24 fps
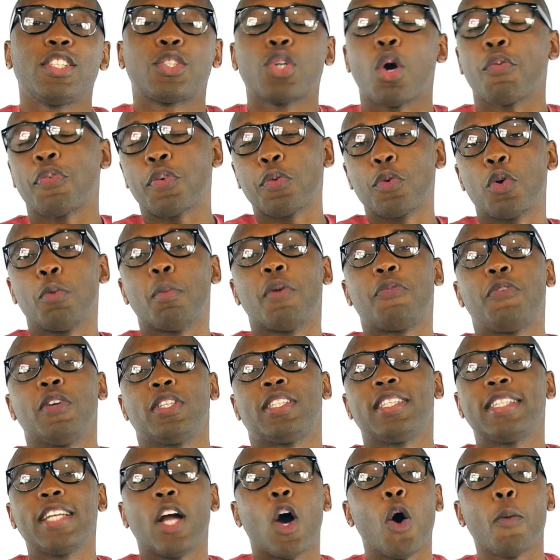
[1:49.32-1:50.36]
Trophy Room
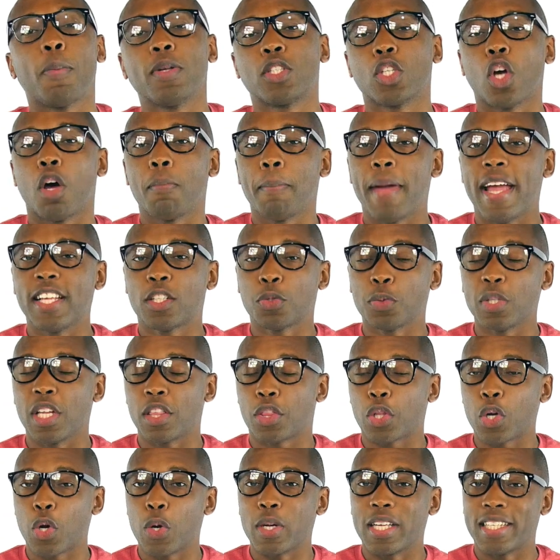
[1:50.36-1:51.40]
officially opens on May
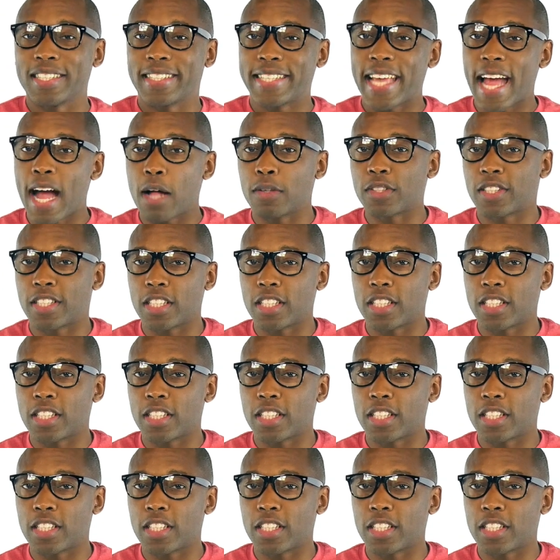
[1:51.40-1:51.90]
23rd in Town